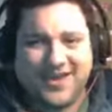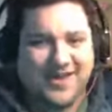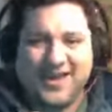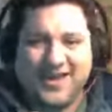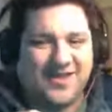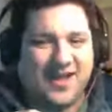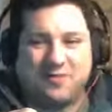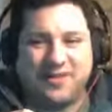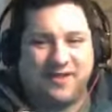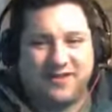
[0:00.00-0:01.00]
with it. He's not
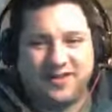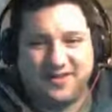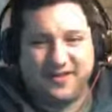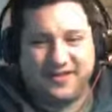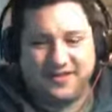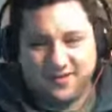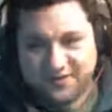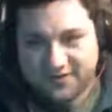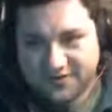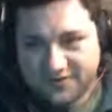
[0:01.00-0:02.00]
believing um, it. I
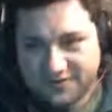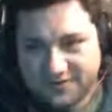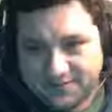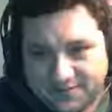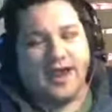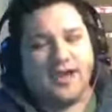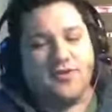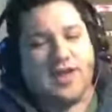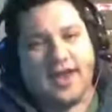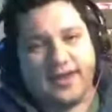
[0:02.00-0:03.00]
think you probably And
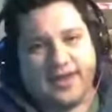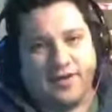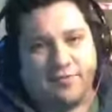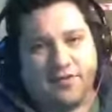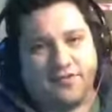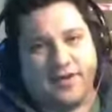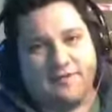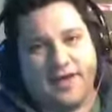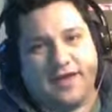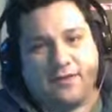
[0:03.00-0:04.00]
you can't keep a straight
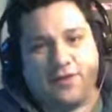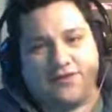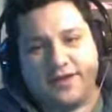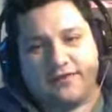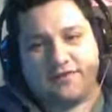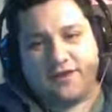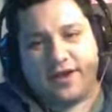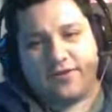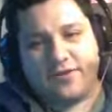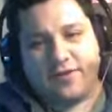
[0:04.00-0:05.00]
face while even
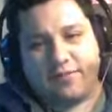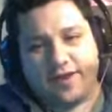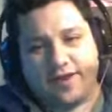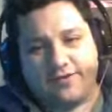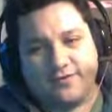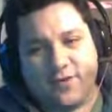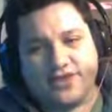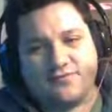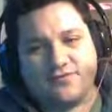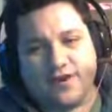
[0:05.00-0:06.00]
trying to explain it.
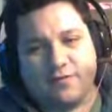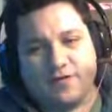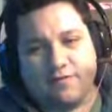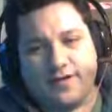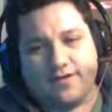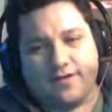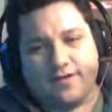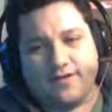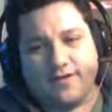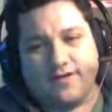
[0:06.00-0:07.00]
Watch him try to explain this